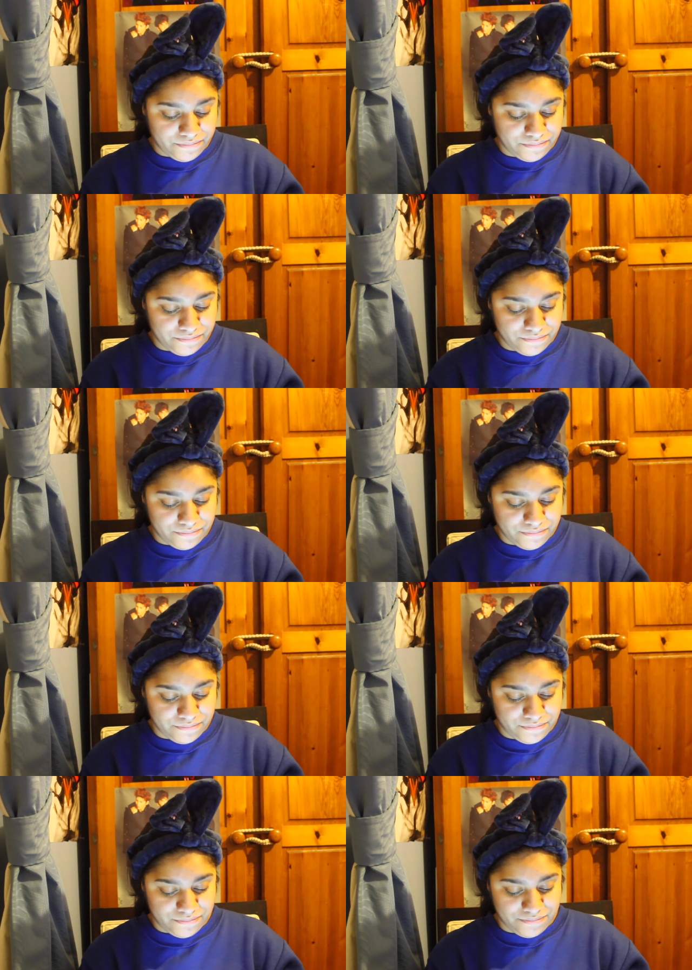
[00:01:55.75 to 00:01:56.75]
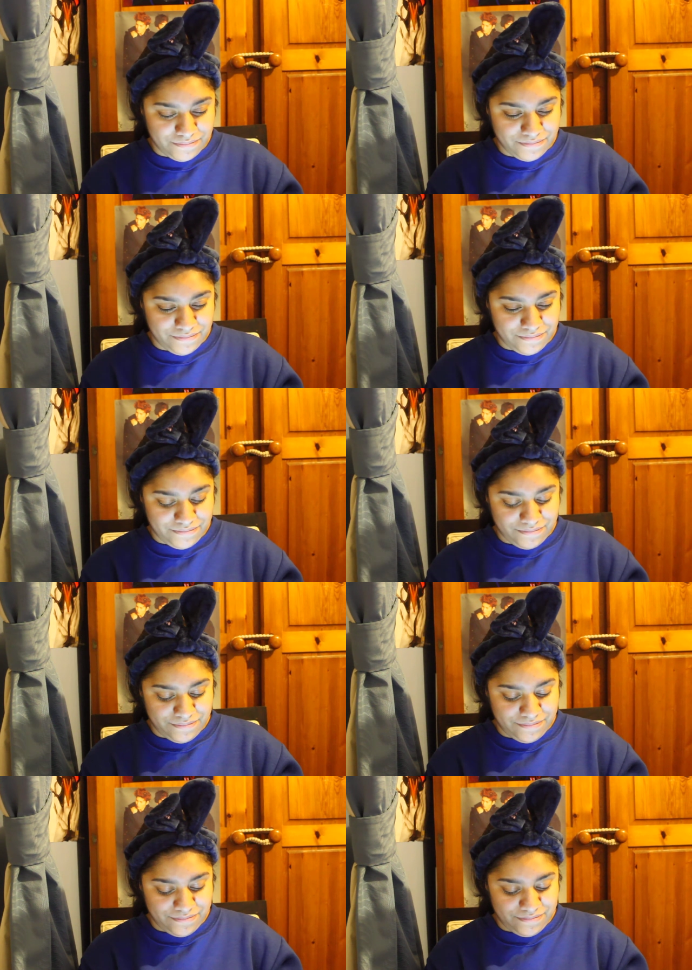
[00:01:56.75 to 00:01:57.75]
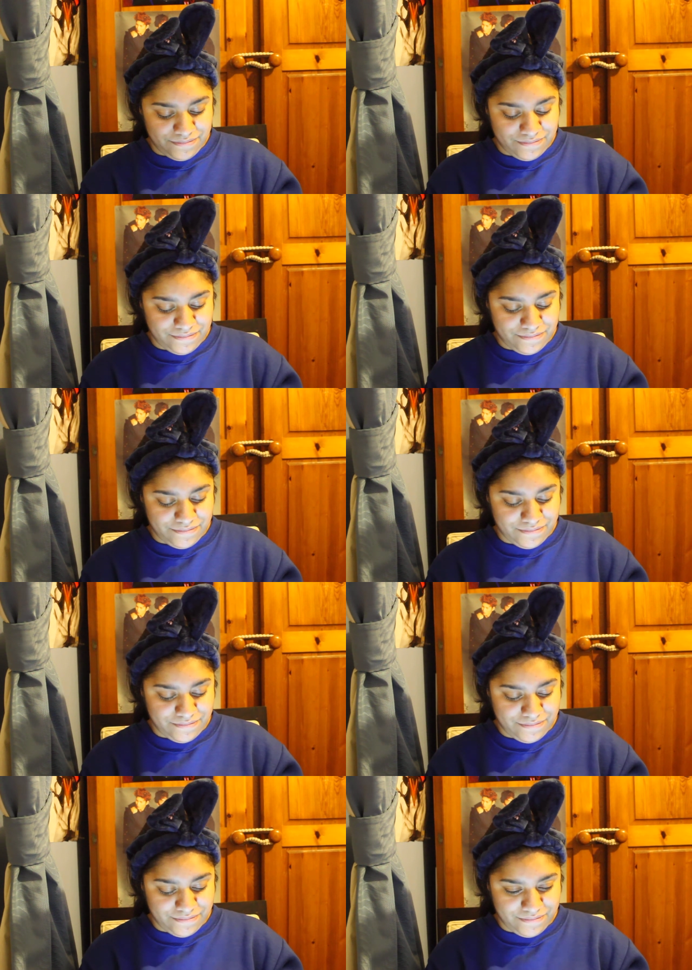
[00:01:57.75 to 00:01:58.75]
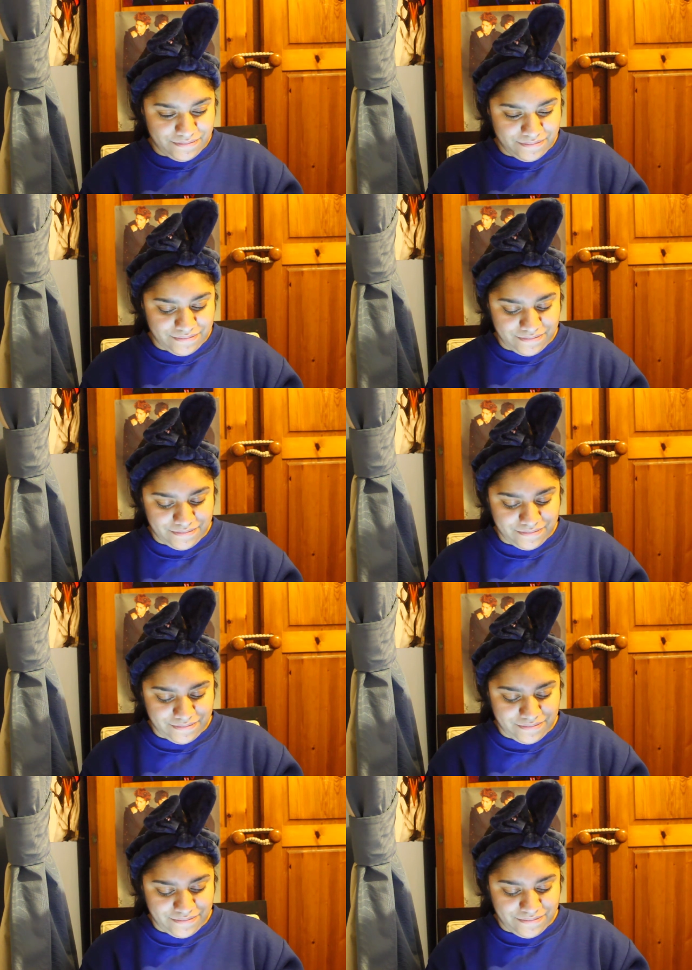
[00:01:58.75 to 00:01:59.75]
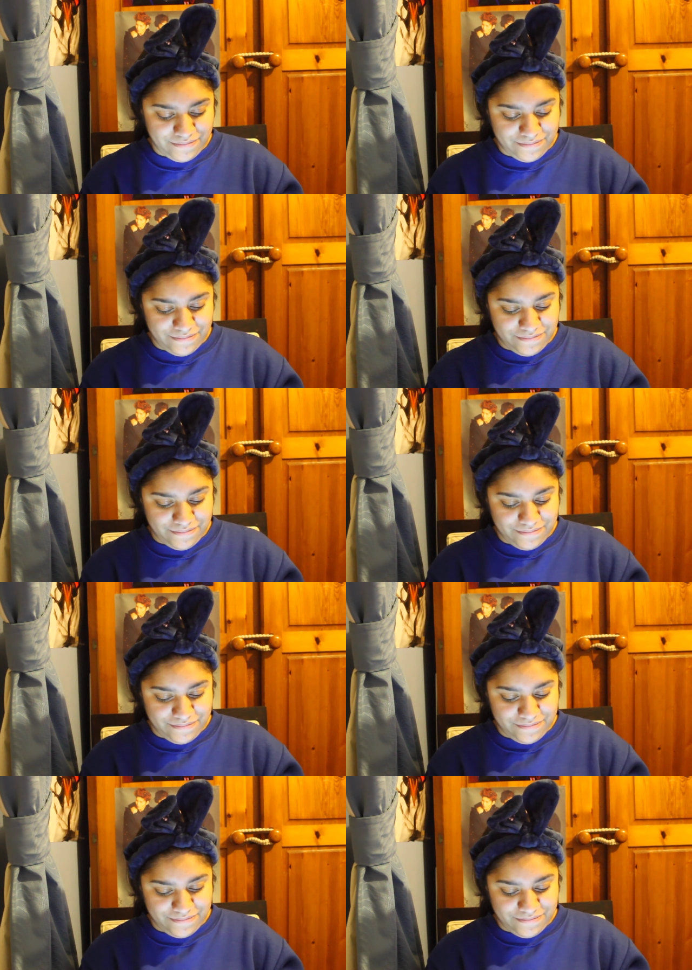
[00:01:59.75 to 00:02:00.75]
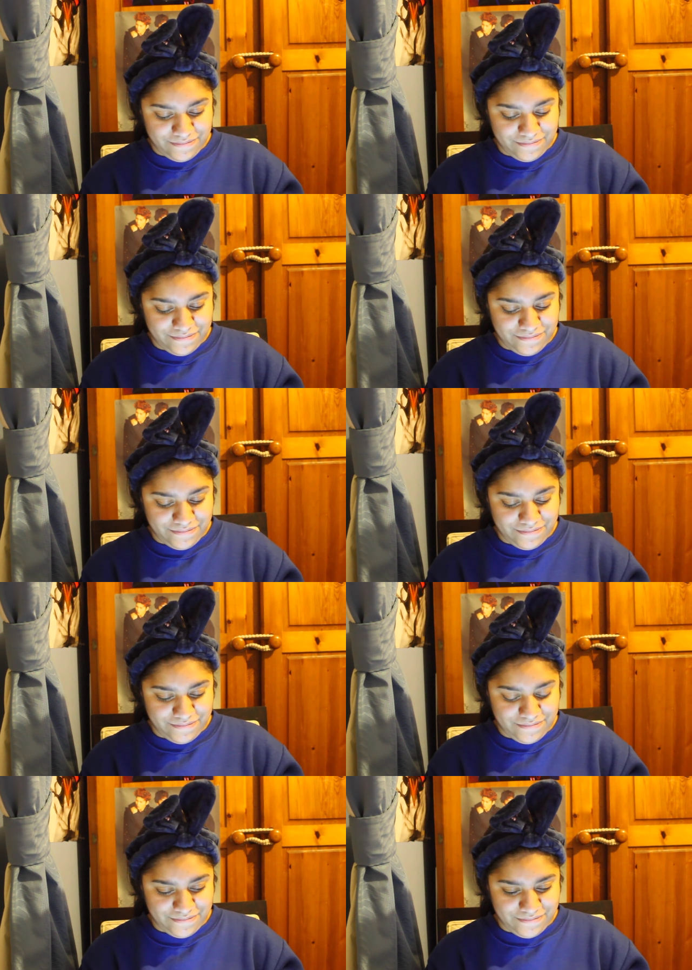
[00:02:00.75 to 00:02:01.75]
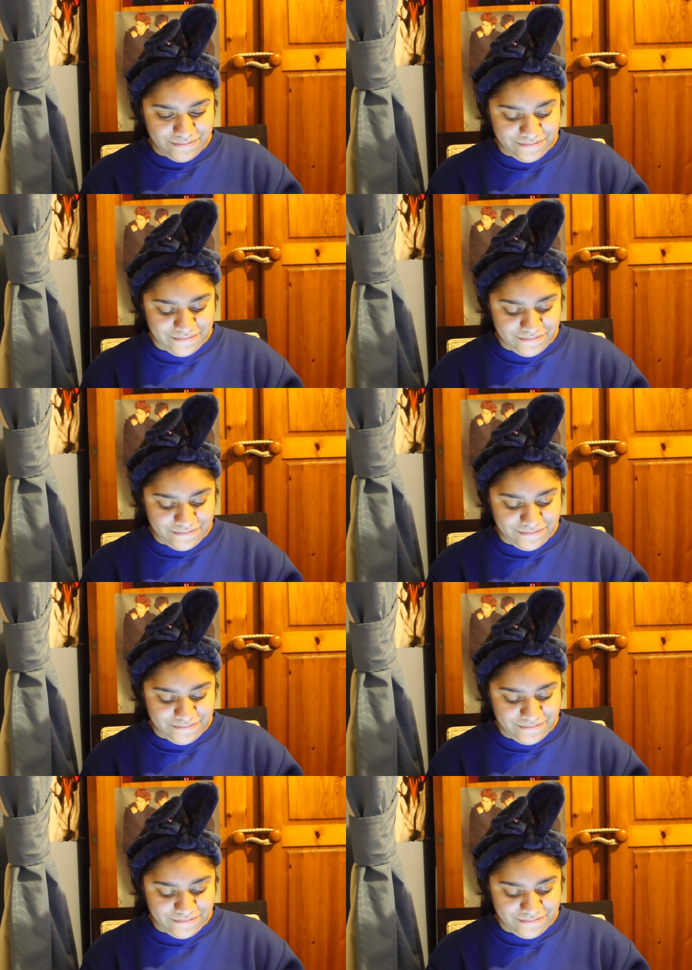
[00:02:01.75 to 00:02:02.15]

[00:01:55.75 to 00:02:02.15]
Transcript: No one is speaking in this clip.